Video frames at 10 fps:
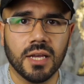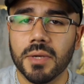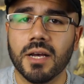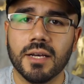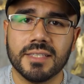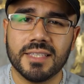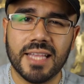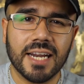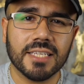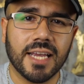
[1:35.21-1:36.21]
but because
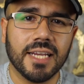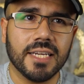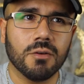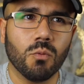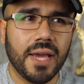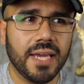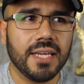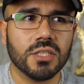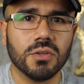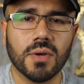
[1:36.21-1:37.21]
that is a
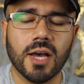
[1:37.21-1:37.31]
way to